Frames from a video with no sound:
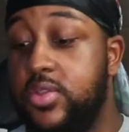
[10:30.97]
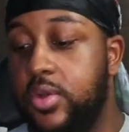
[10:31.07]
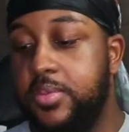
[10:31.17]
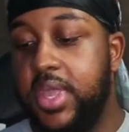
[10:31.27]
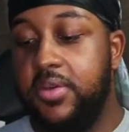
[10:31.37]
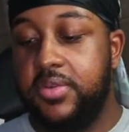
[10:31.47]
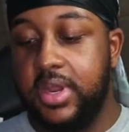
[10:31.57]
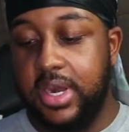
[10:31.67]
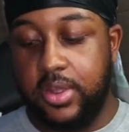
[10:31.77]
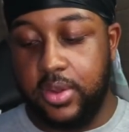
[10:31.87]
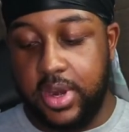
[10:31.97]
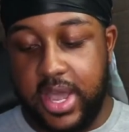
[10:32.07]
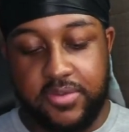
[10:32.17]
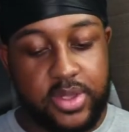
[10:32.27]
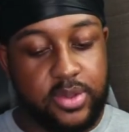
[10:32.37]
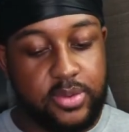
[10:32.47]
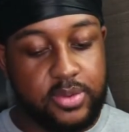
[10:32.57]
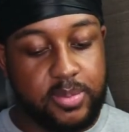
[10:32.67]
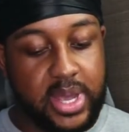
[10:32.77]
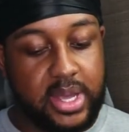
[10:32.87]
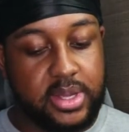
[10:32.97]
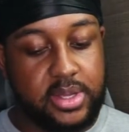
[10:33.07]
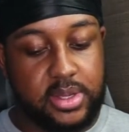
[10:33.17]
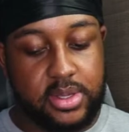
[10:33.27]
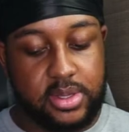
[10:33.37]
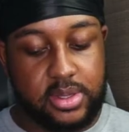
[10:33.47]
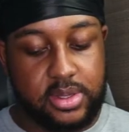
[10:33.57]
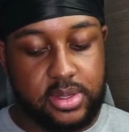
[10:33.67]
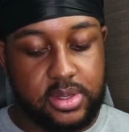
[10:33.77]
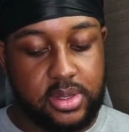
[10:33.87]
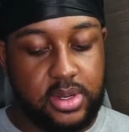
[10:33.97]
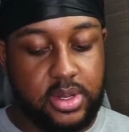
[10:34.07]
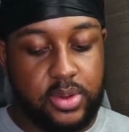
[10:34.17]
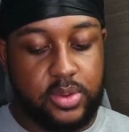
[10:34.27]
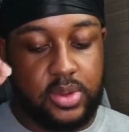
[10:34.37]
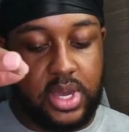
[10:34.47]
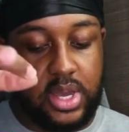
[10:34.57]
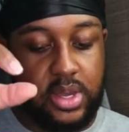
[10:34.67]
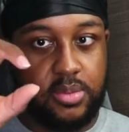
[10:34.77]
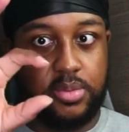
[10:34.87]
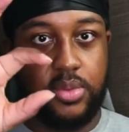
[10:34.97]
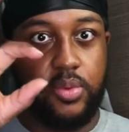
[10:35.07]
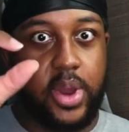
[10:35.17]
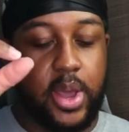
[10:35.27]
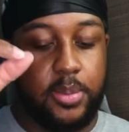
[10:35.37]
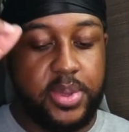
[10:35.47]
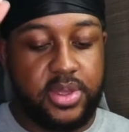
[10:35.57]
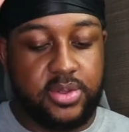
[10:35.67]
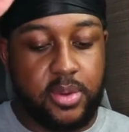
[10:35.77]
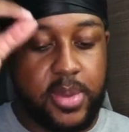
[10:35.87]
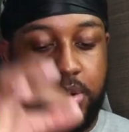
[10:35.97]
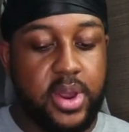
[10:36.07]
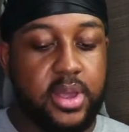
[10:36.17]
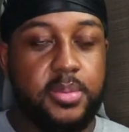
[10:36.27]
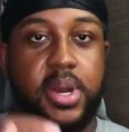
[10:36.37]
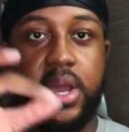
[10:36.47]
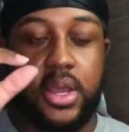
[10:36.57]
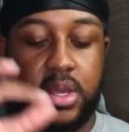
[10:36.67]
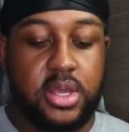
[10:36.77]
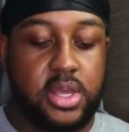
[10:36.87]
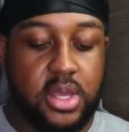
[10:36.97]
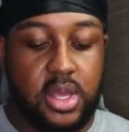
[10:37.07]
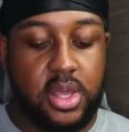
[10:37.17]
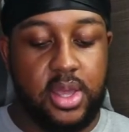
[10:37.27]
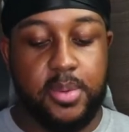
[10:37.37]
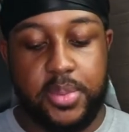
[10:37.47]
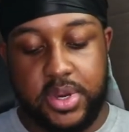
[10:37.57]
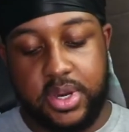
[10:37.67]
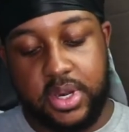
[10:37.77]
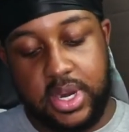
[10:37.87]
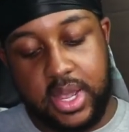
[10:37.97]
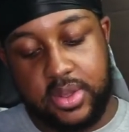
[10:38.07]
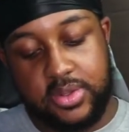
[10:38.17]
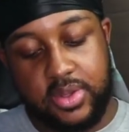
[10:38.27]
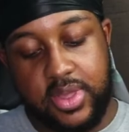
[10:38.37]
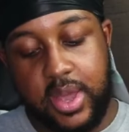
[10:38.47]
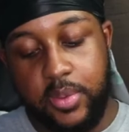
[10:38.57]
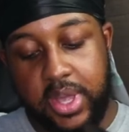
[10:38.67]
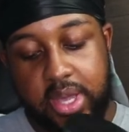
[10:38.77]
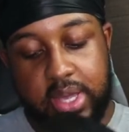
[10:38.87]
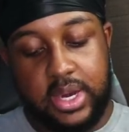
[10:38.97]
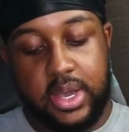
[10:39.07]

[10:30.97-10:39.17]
I'm definitely gonna have to use my little round piece on my record player and put it in there so that way it can